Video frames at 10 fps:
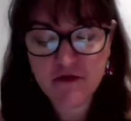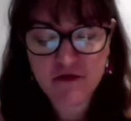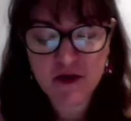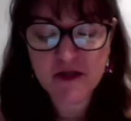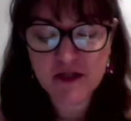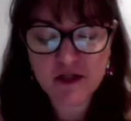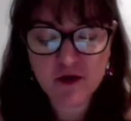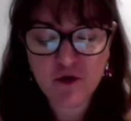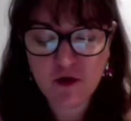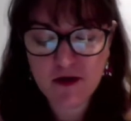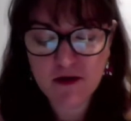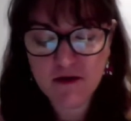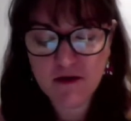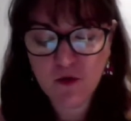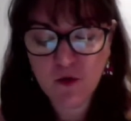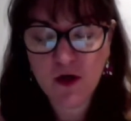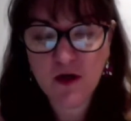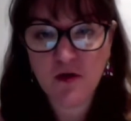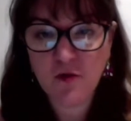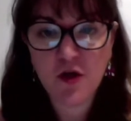pharmacy store where
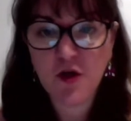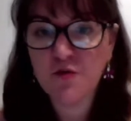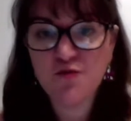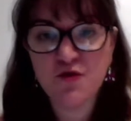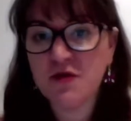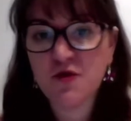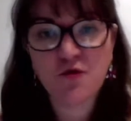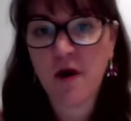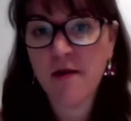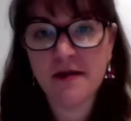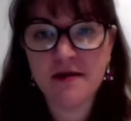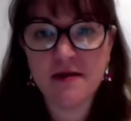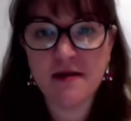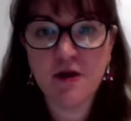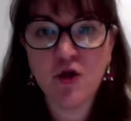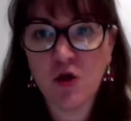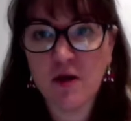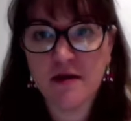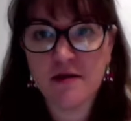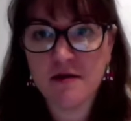you can prescribe and then
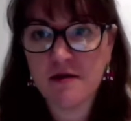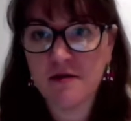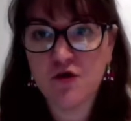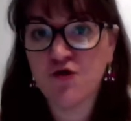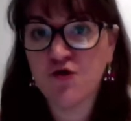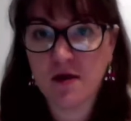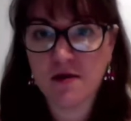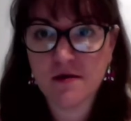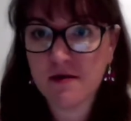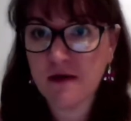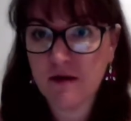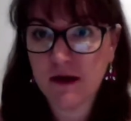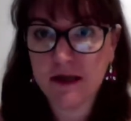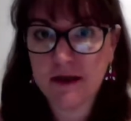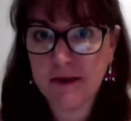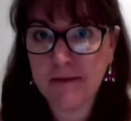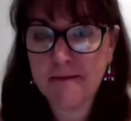collect the drugs directly?